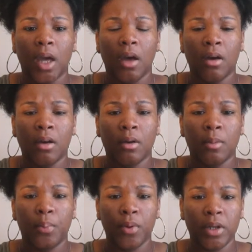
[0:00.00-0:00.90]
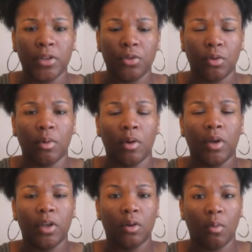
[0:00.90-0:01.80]
um, pretty thorough
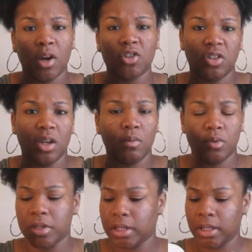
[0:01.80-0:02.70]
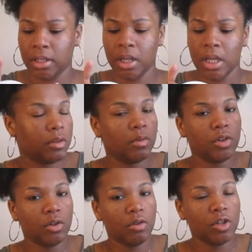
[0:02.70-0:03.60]
in your wash day routine. The
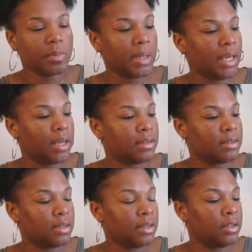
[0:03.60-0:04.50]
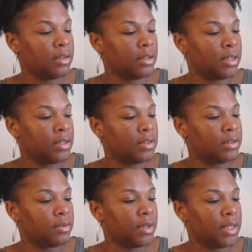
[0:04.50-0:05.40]
Renourish Mask it
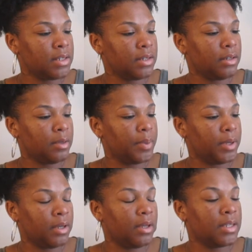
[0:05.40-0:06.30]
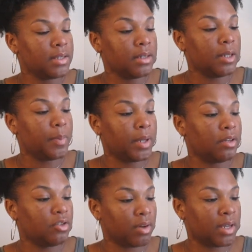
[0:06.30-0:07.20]
is to instantly it instantly
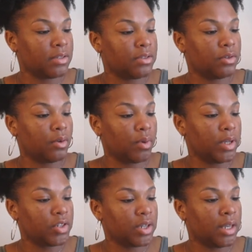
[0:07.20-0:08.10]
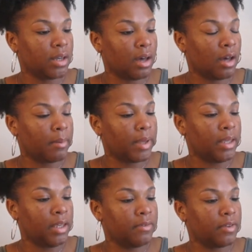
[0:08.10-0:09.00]
penetrates to quench and calm
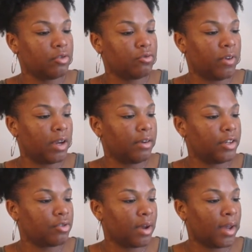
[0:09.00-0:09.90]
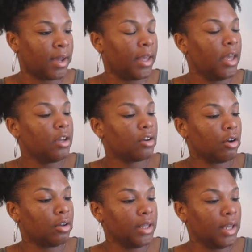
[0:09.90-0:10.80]
even very dry
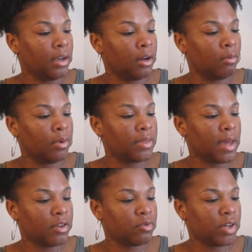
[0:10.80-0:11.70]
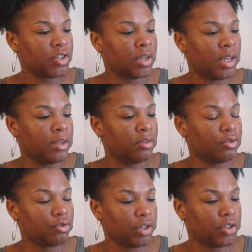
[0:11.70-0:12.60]
curly hair with hydration and
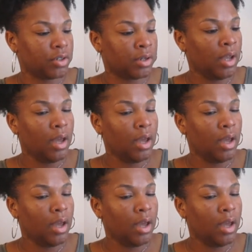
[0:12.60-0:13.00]
nutrition.